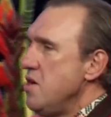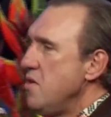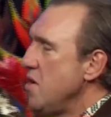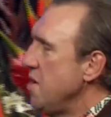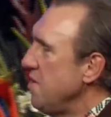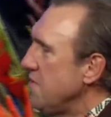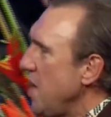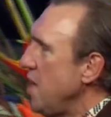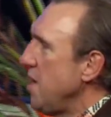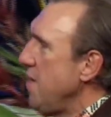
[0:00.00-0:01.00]
You don't
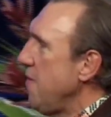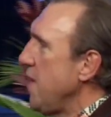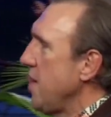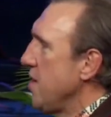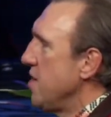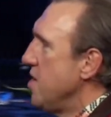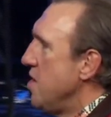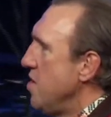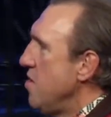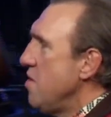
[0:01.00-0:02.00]
understand anything.
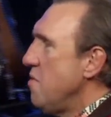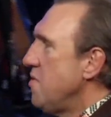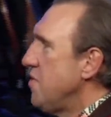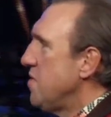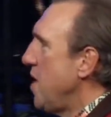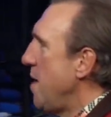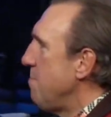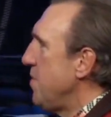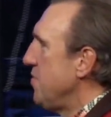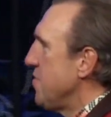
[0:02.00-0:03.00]
You know what just
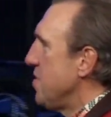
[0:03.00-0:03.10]
happened.